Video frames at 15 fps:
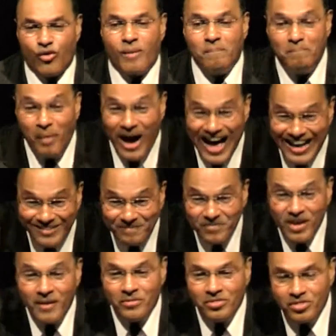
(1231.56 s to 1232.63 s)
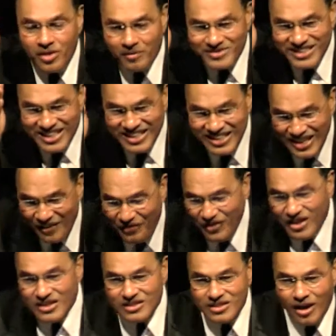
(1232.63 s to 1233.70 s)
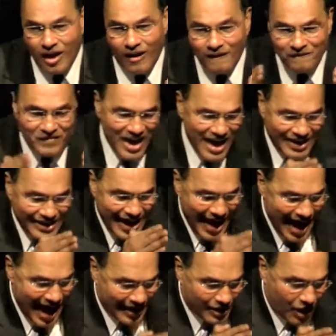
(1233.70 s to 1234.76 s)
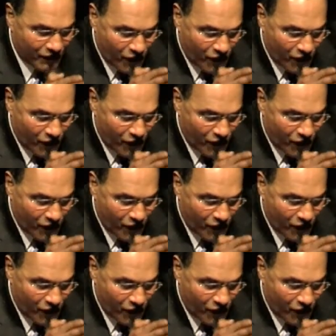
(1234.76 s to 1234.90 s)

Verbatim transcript: degree, but the significance of that act,